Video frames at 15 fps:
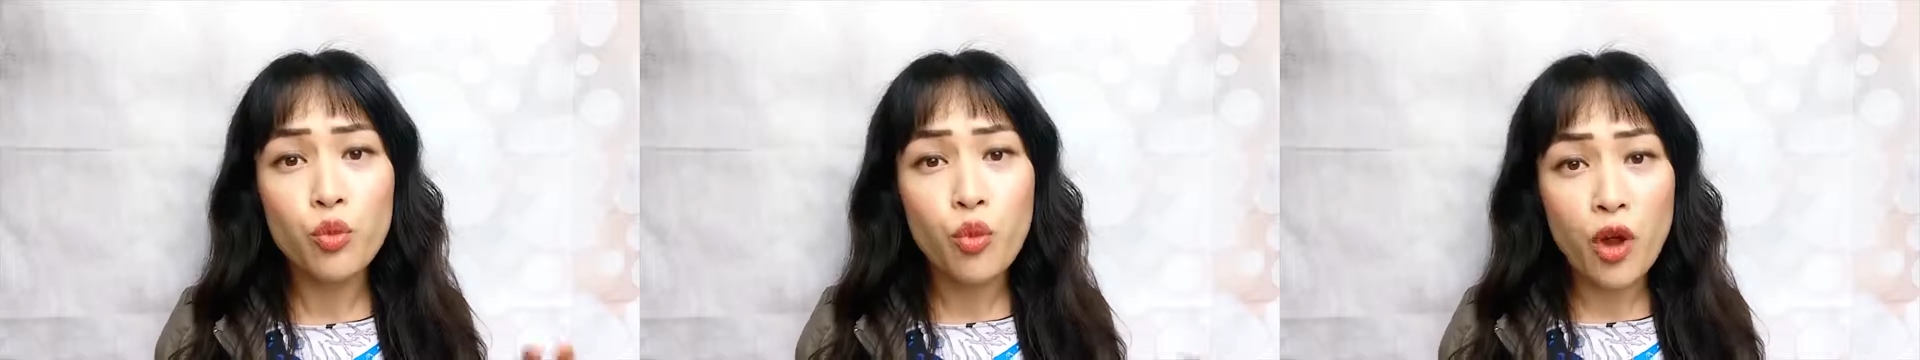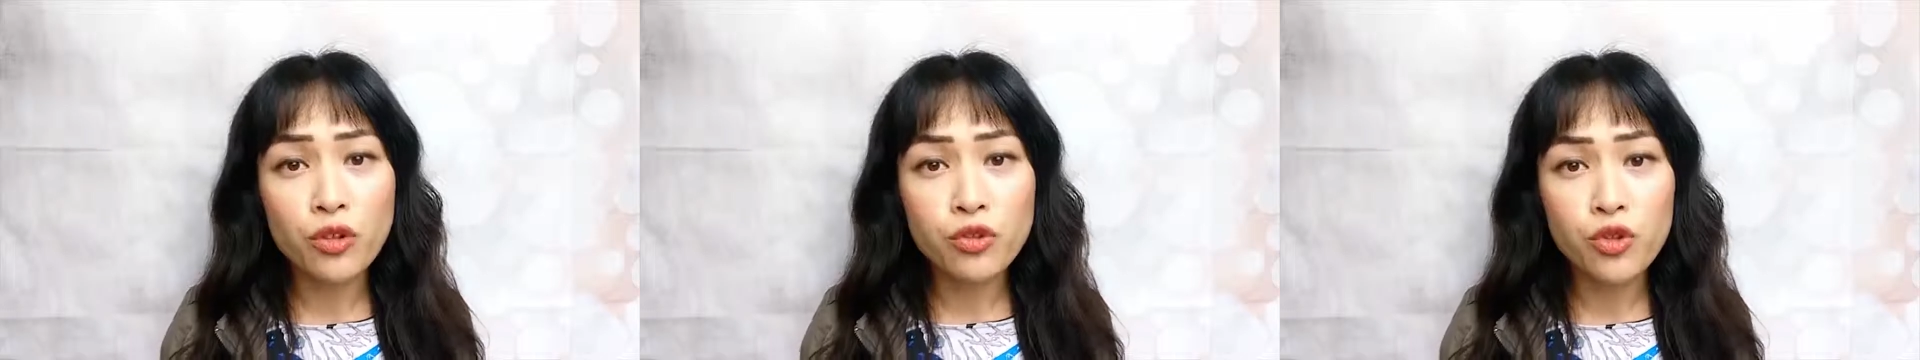
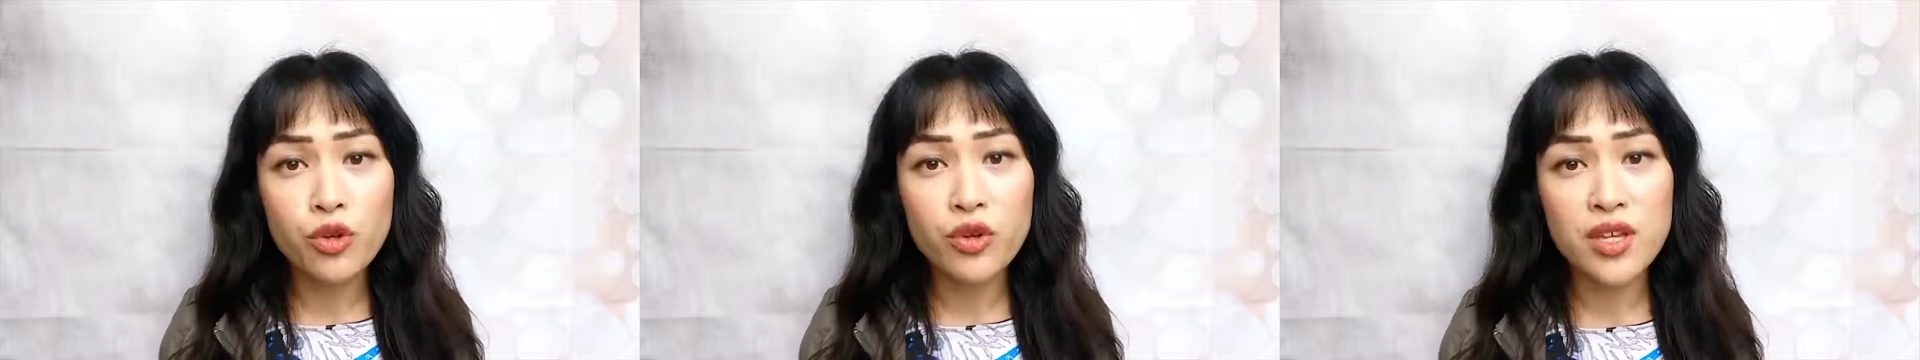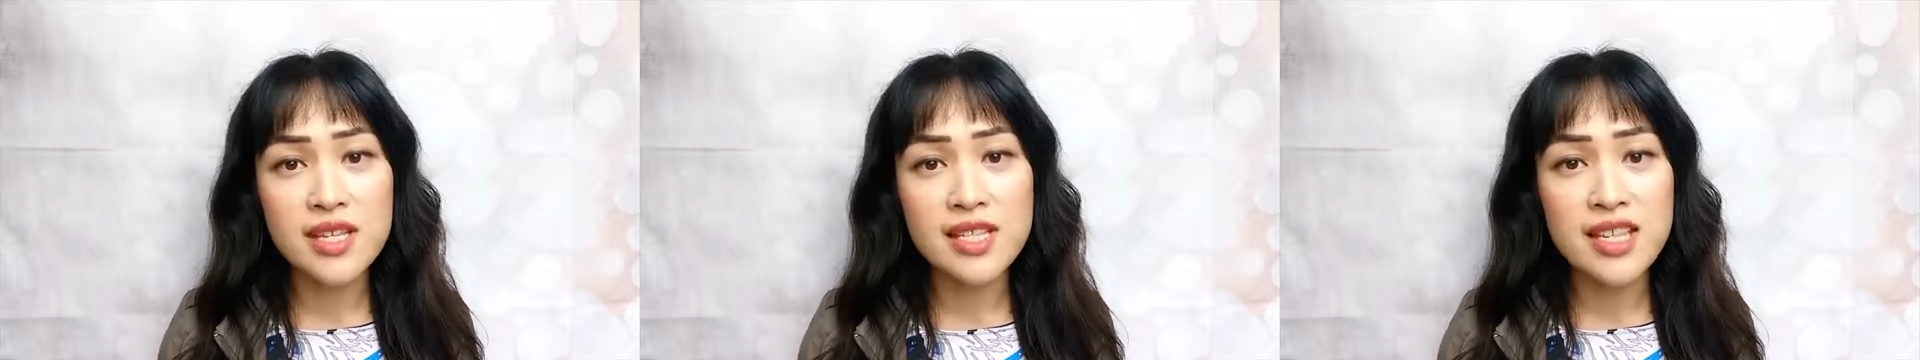won't do
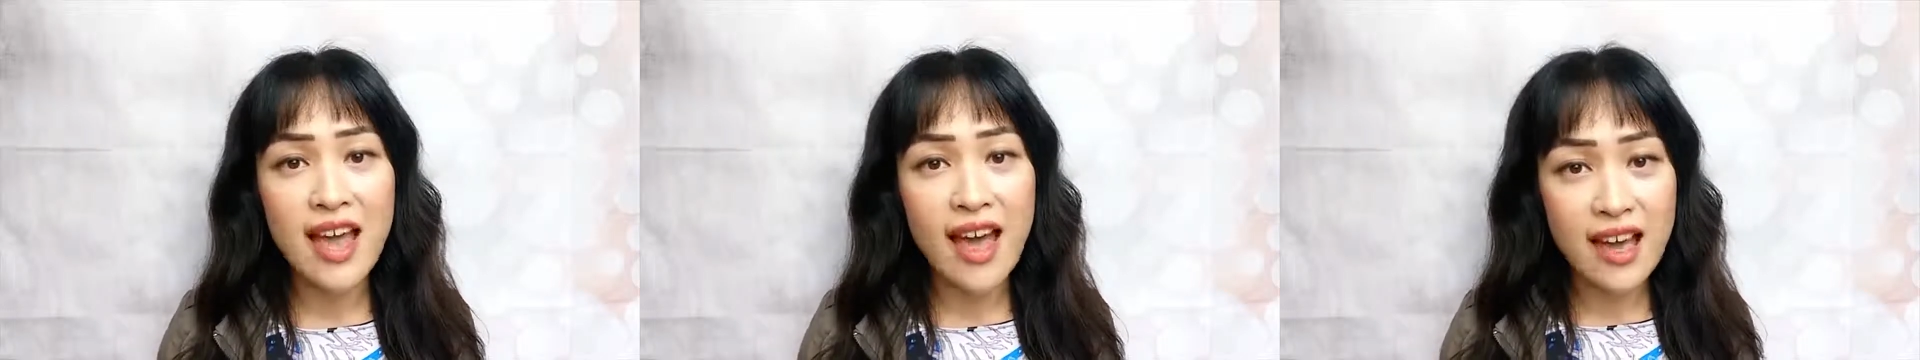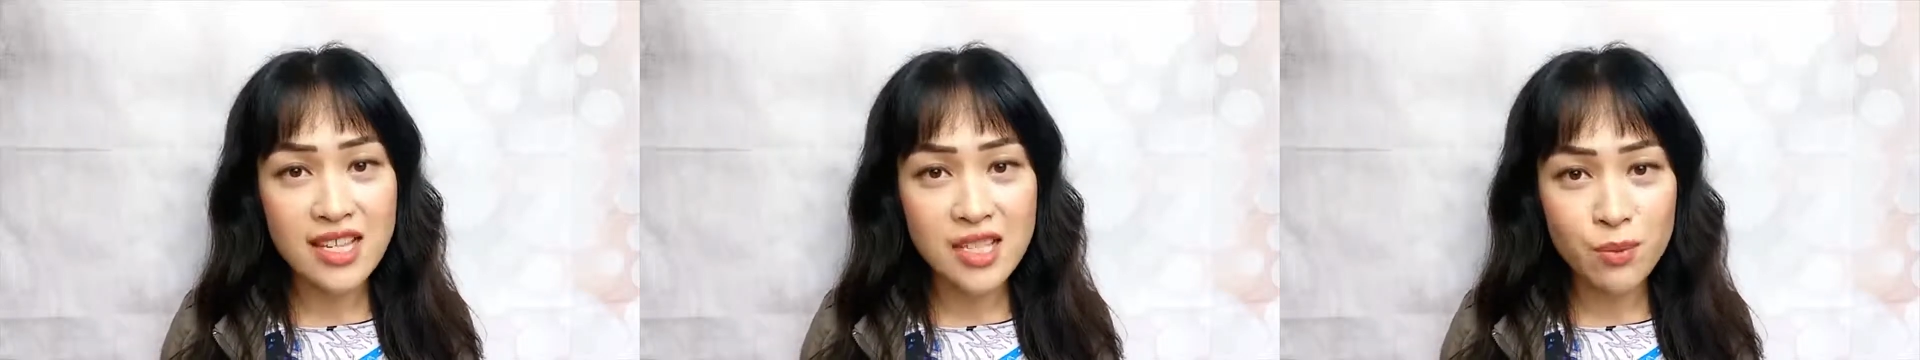this
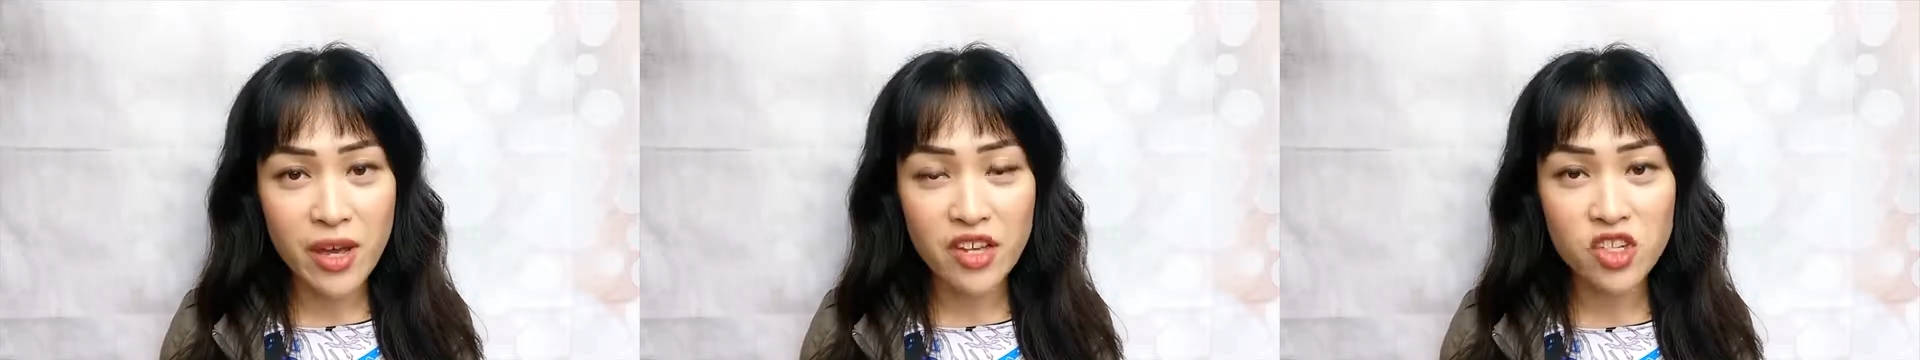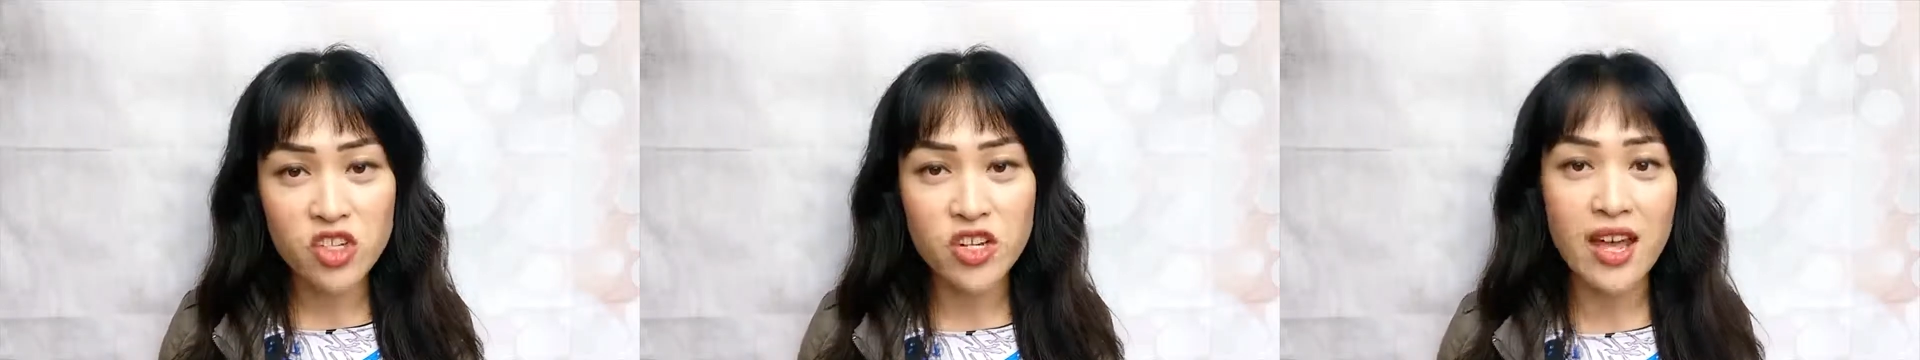as
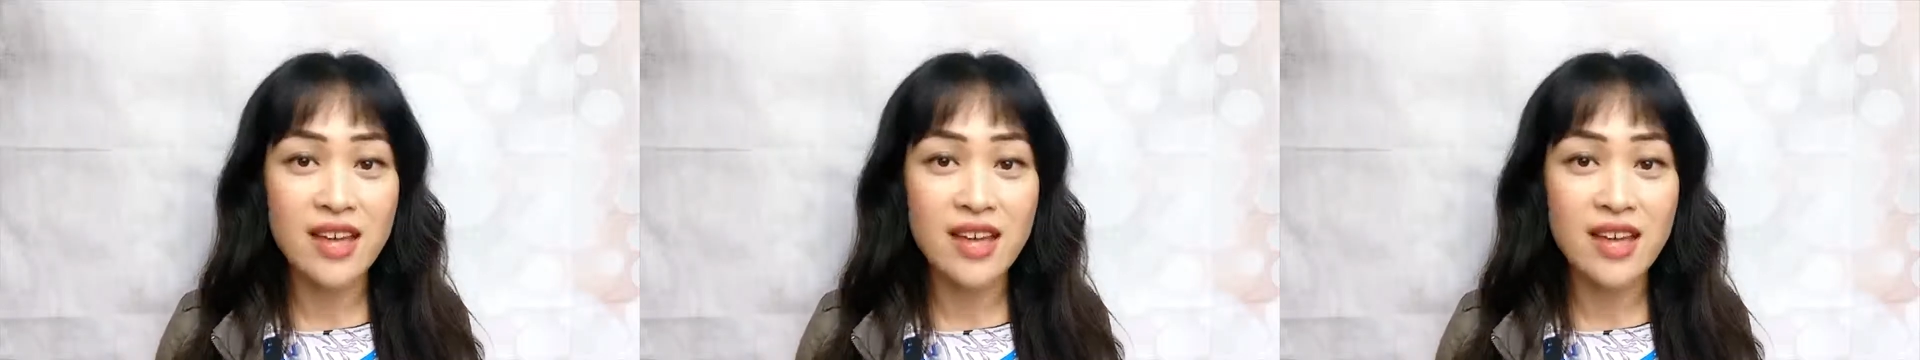much